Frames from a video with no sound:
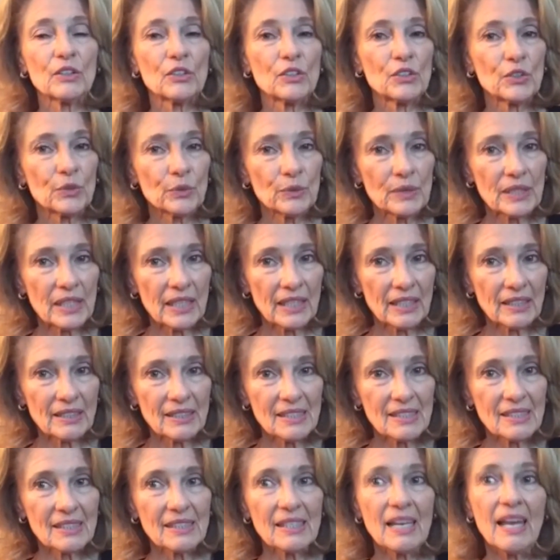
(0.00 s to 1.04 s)
due
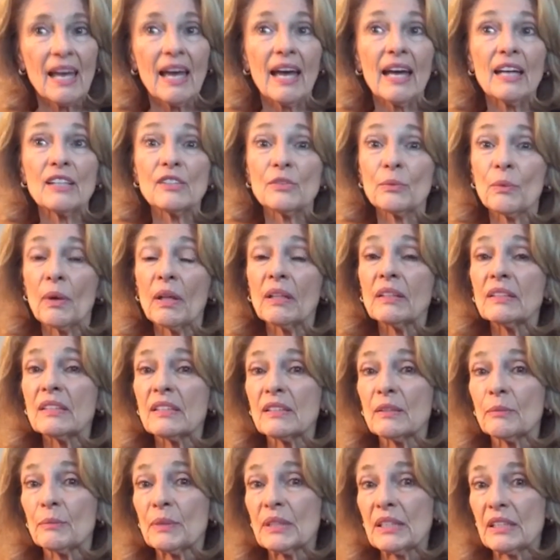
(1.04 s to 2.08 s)
dates, as well as
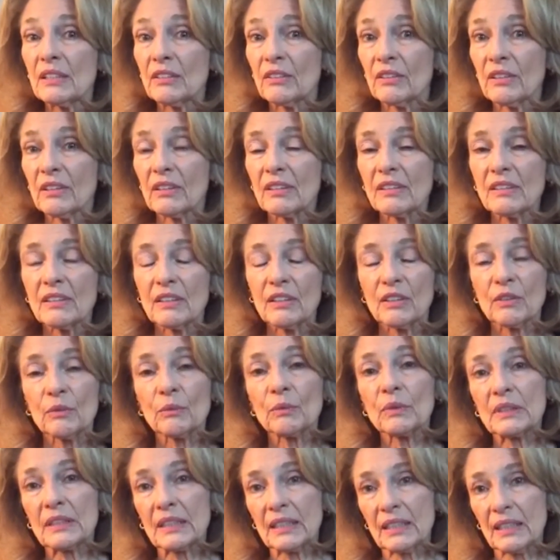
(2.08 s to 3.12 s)
the materials that you
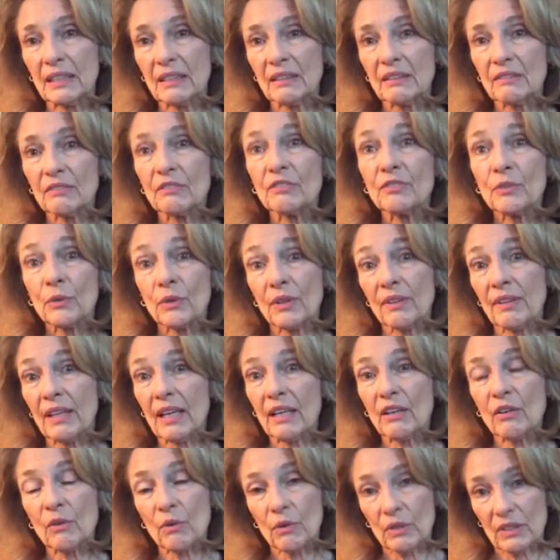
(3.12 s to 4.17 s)
will need for
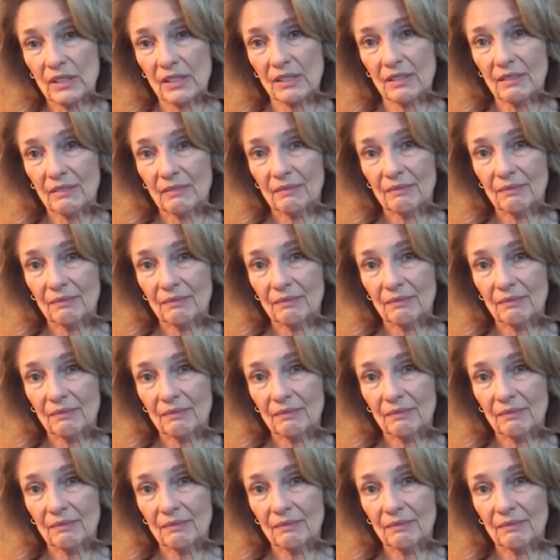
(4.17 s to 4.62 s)
that course.